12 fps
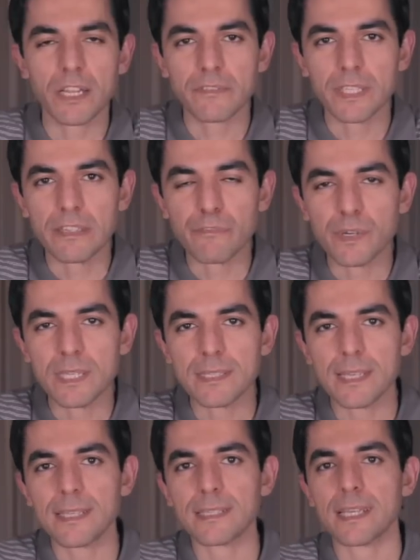of the
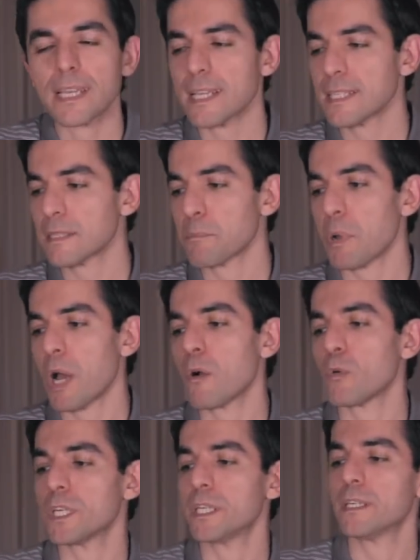differences is
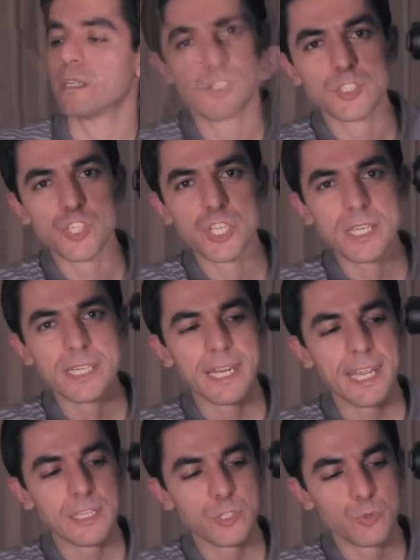power. Zhiyun
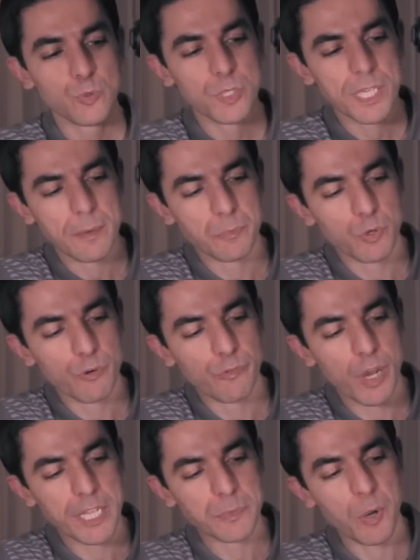Crane 2 can
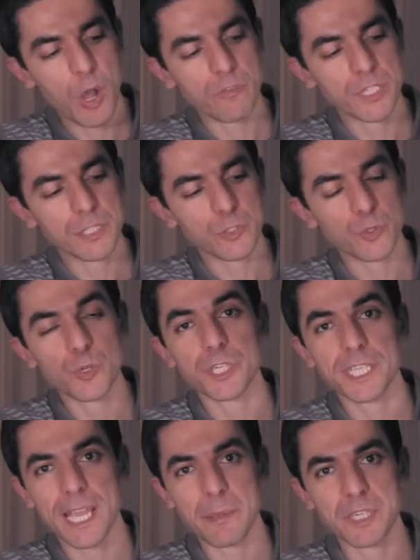provide power to your
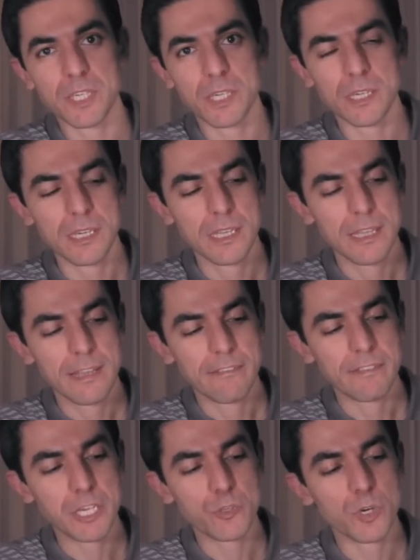camera
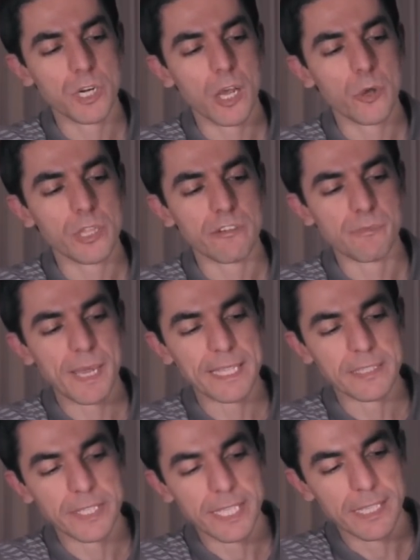when you are out of
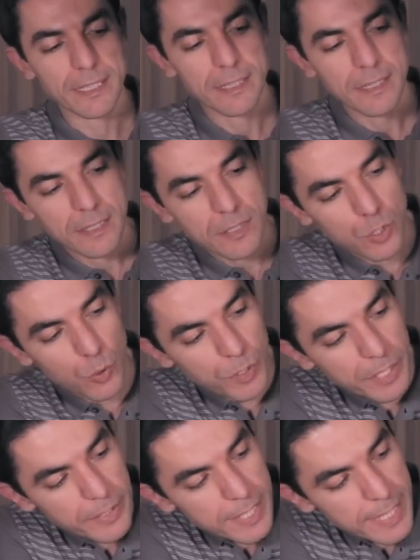battery. So
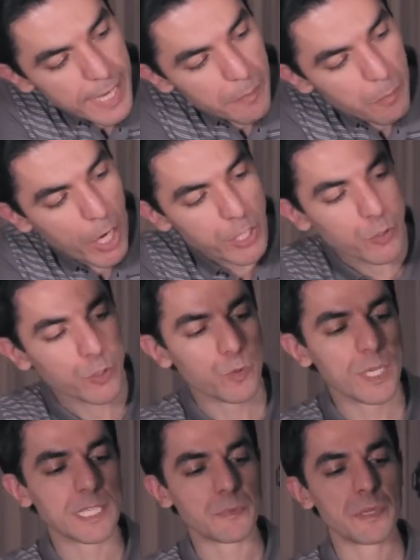there is a micro
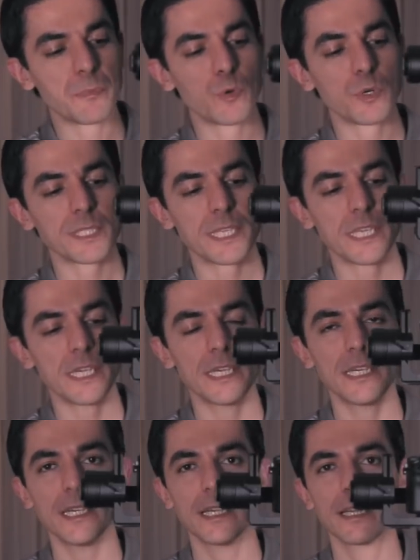USB port here